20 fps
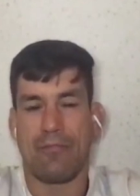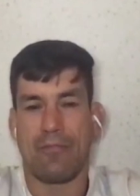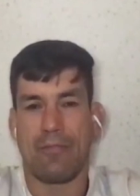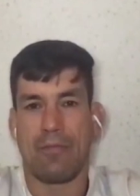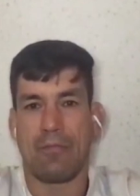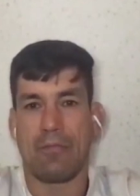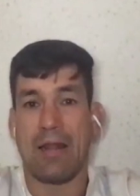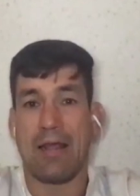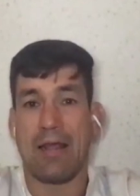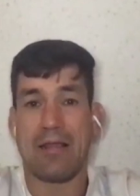
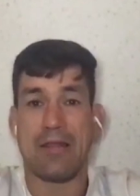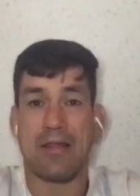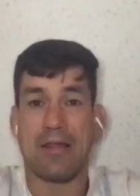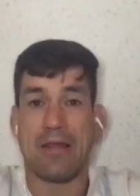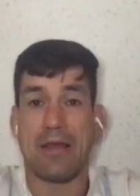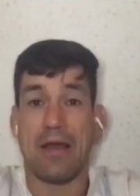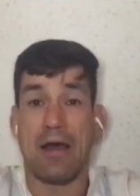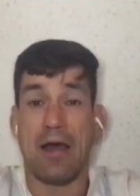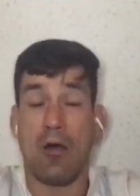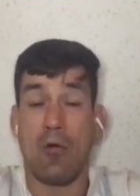let's
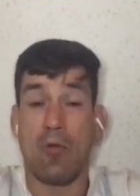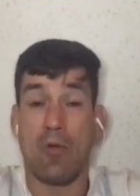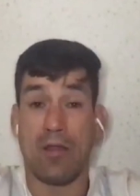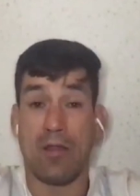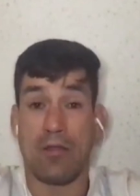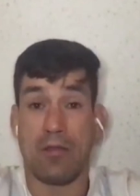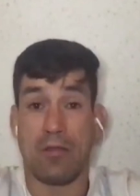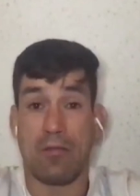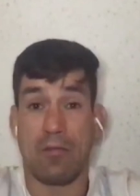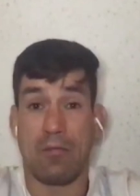see how
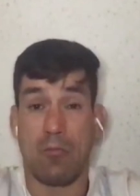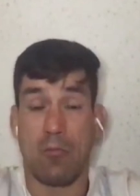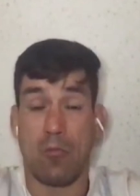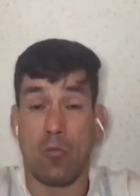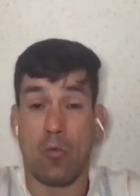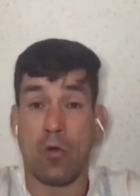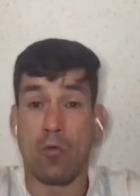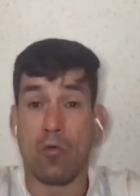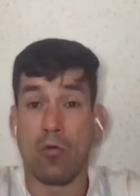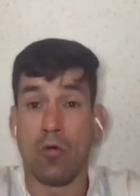it
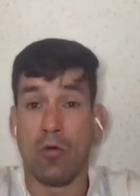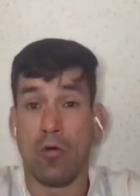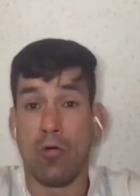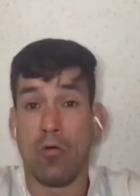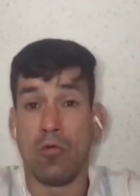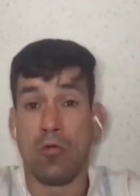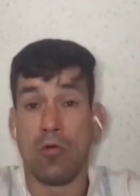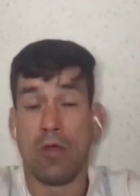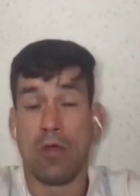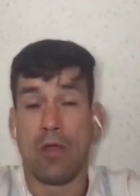will
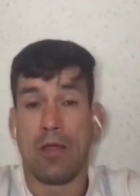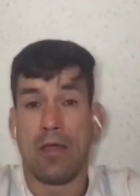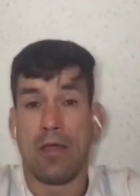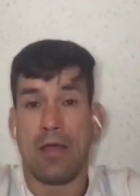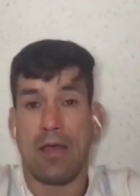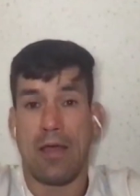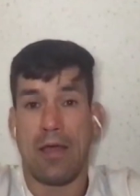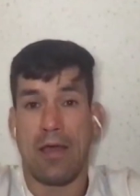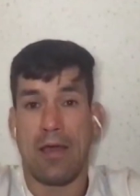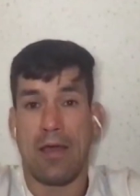go,
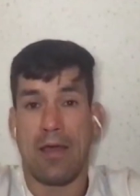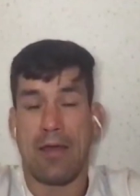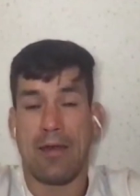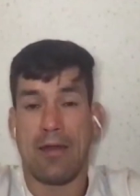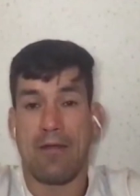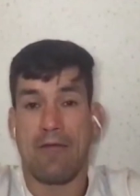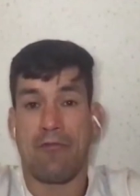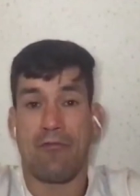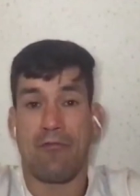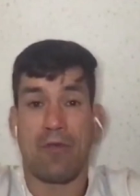and
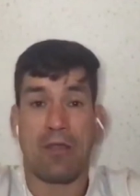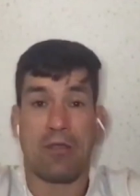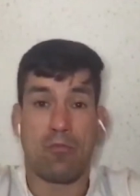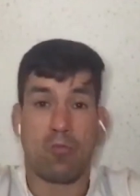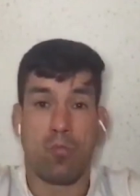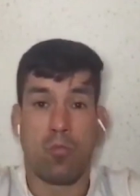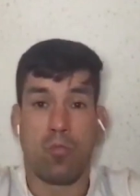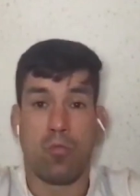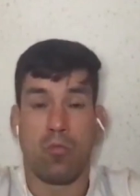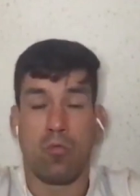if it
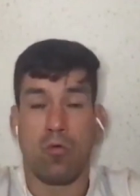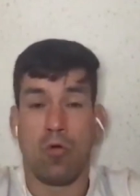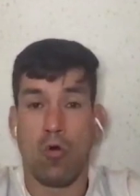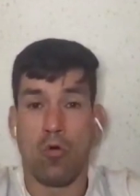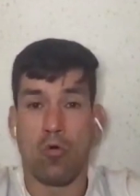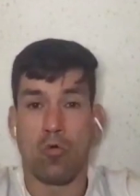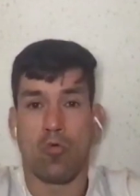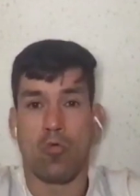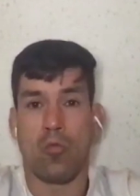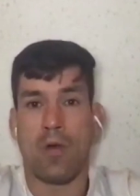
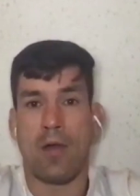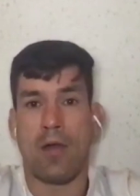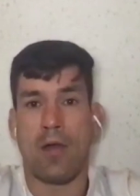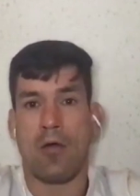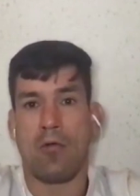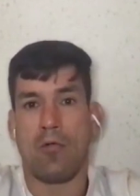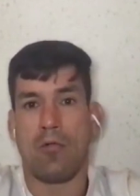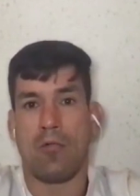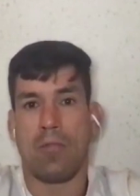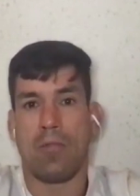goes
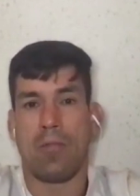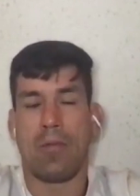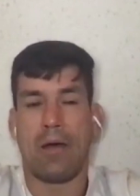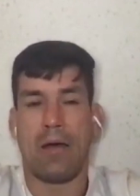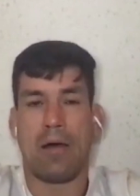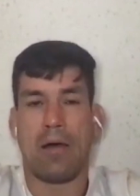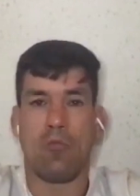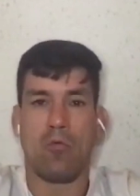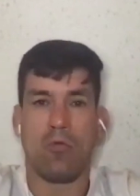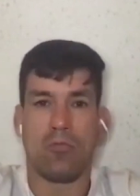well,
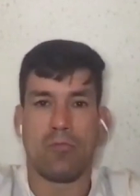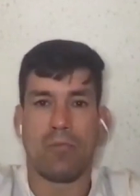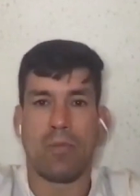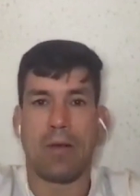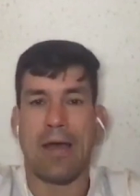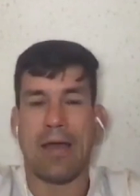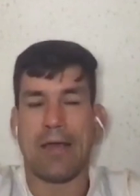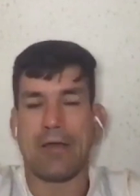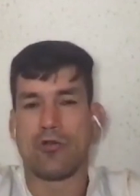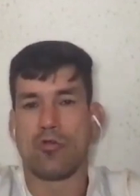I would
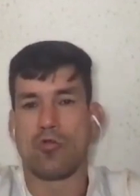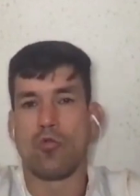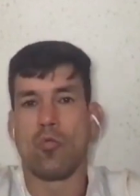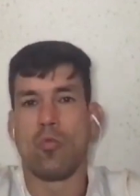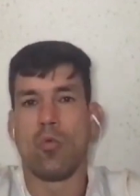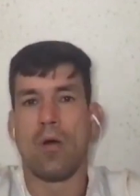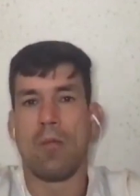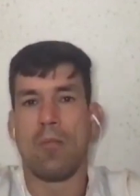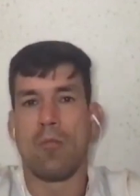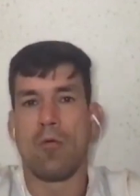like to do
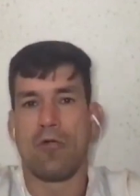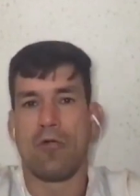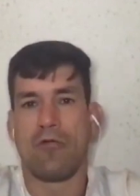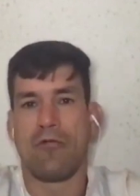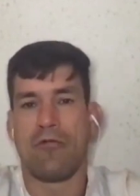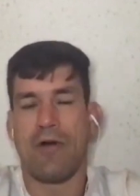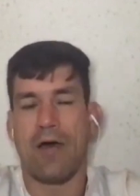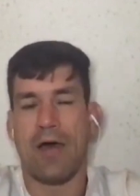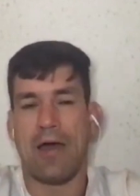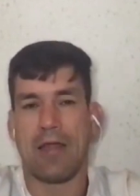one
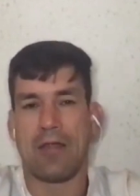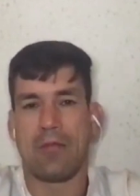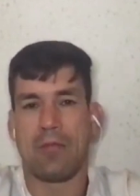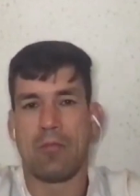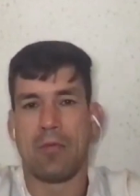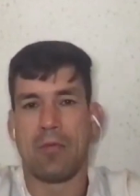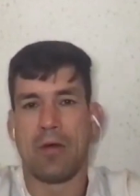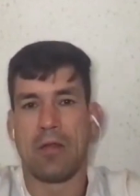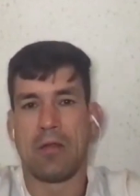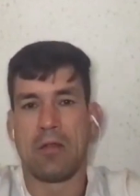more
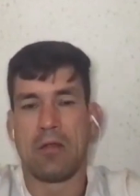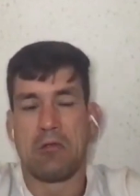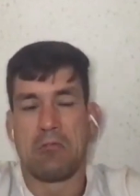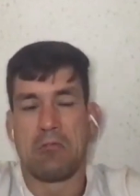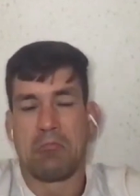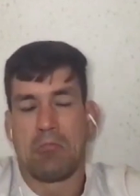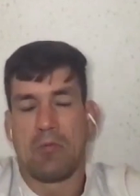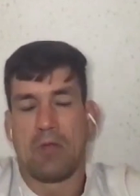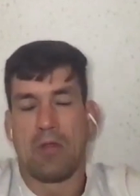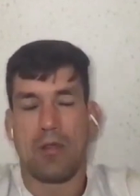fight, but
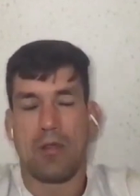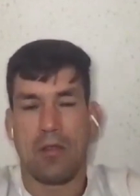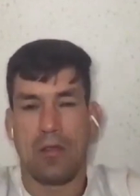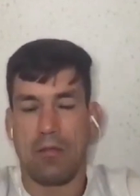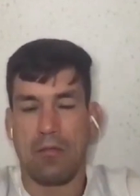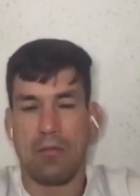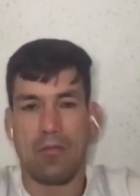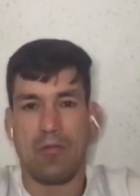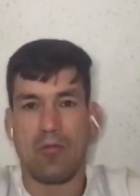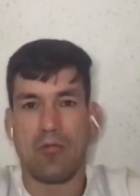
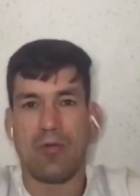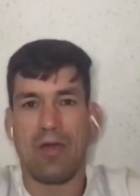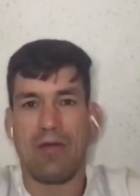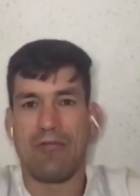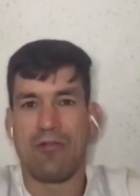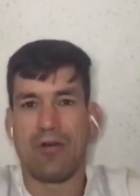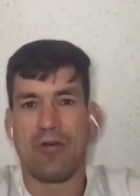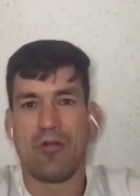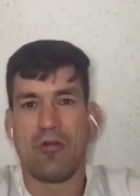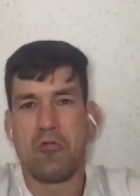you
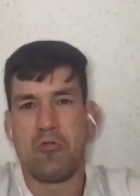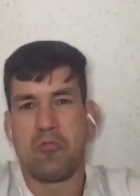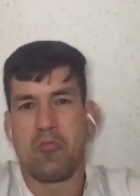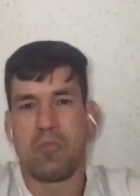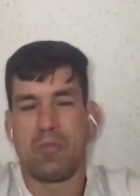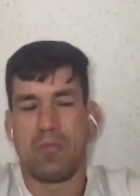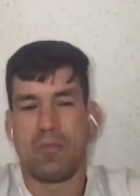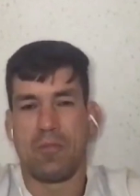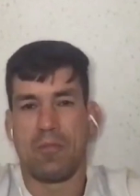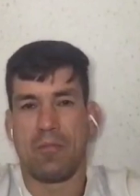never
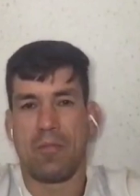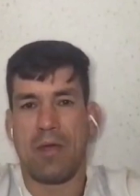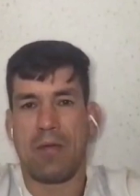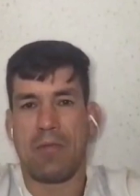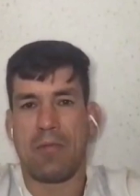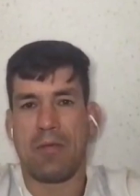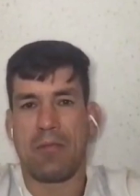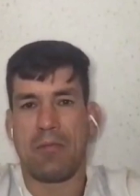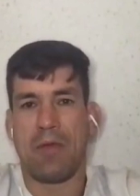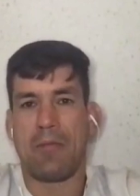know.
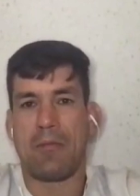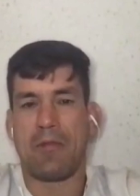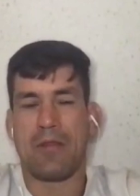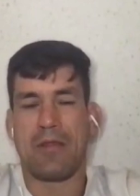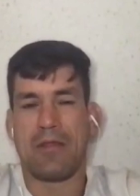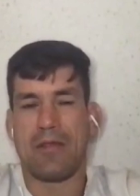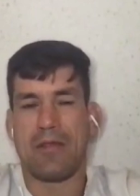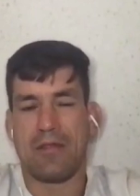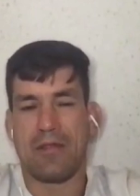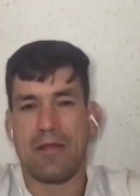Maybe maybe
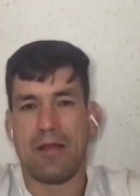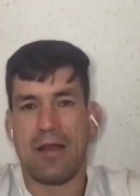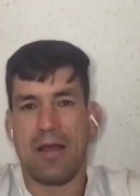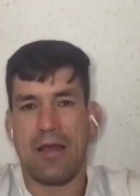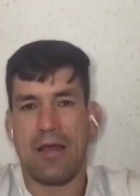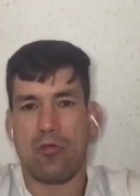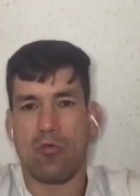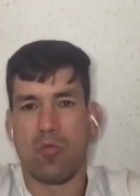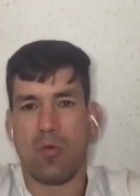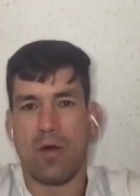this is the
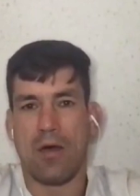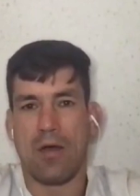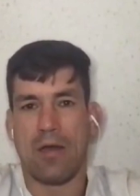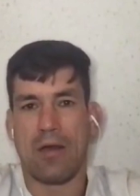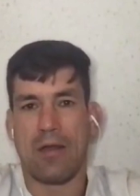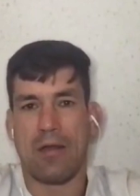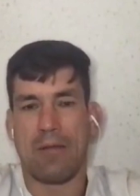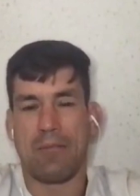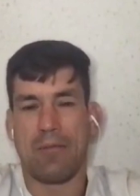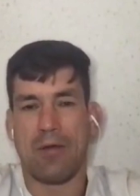last one,
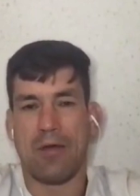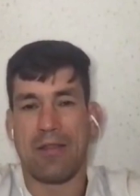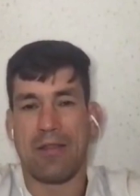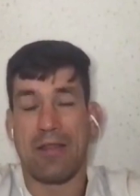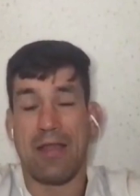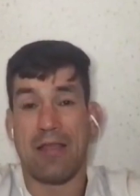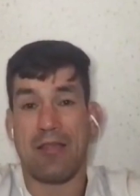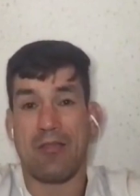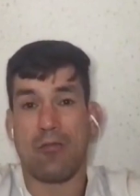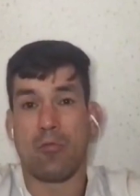and but
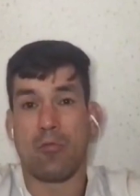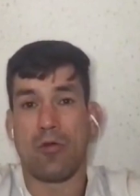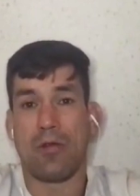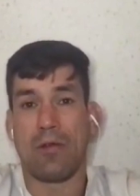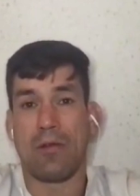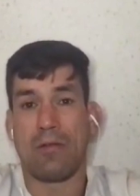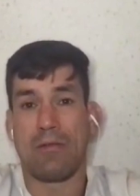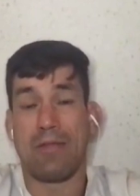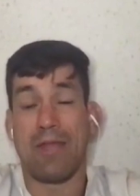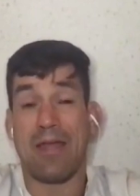that's
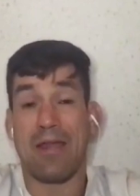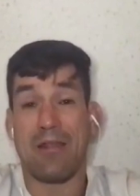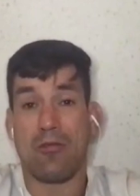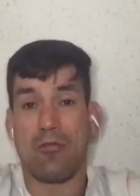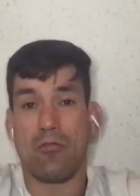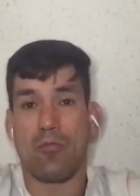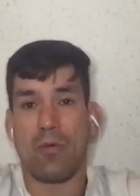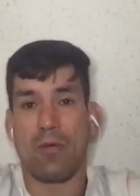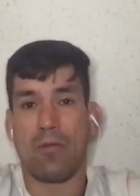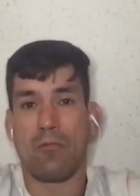pretty,
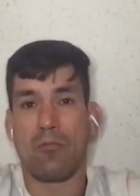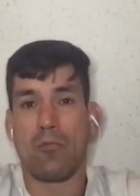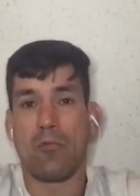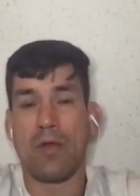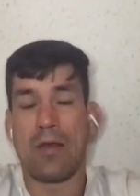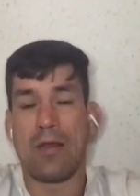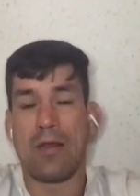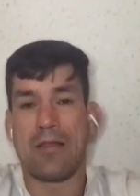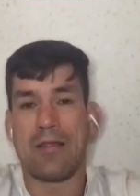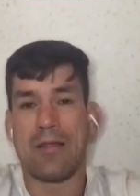that's
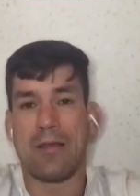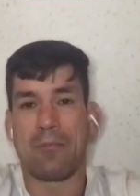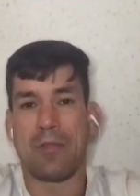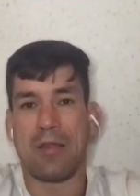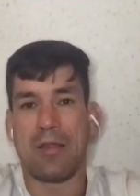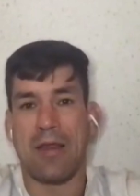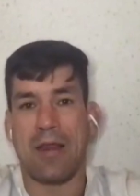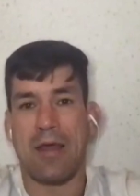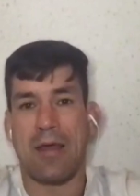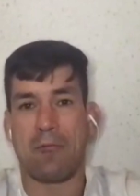really something
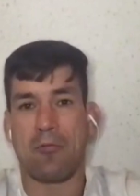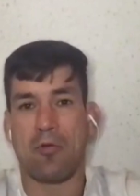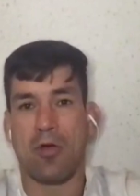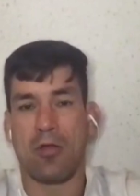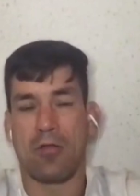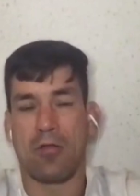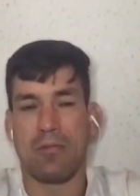that I'm not